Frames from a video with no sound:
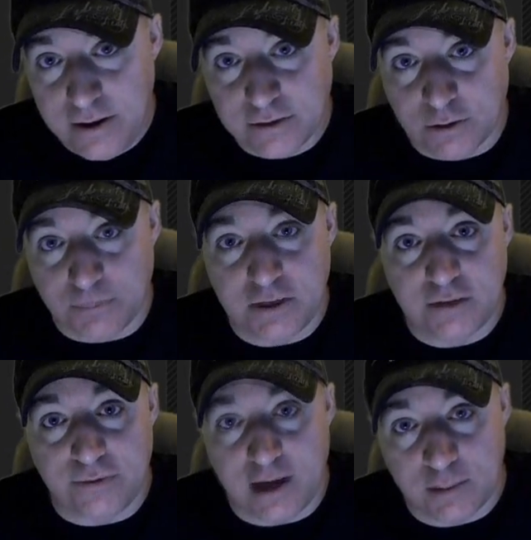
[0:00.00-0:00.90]
So please
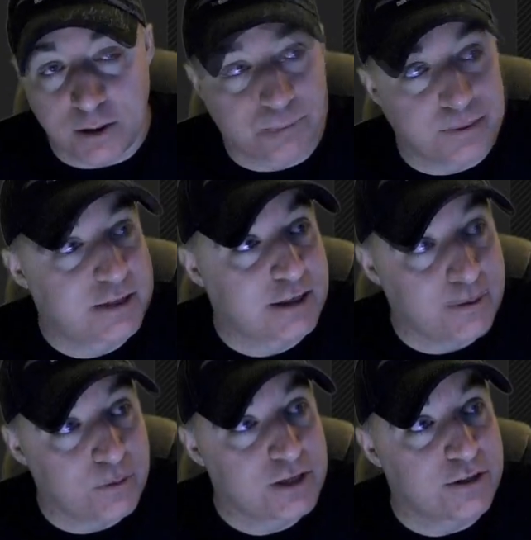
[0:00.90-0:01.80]
follow me. Please tell
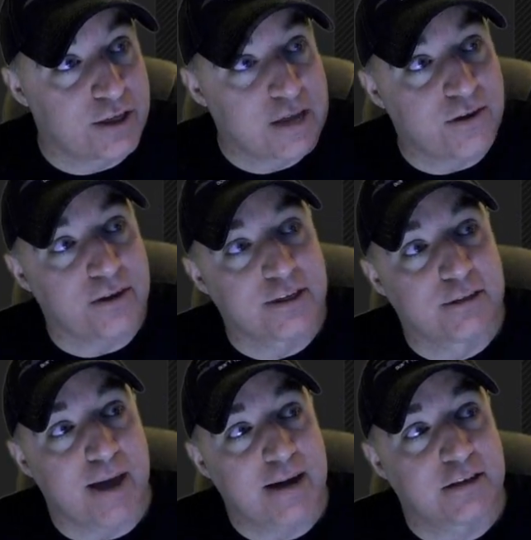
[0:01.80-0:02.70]
me what you think of all this
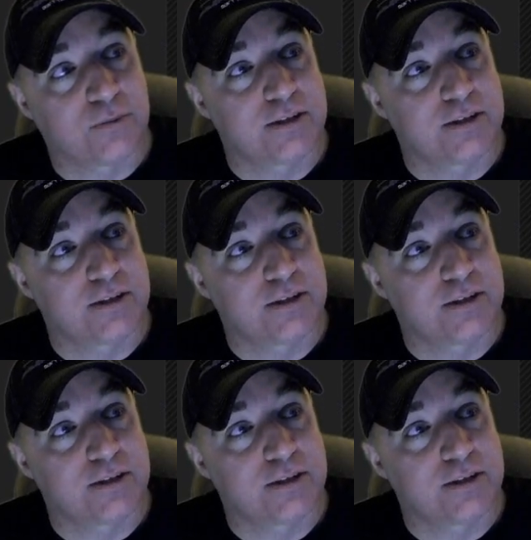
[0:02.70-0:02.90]
madness.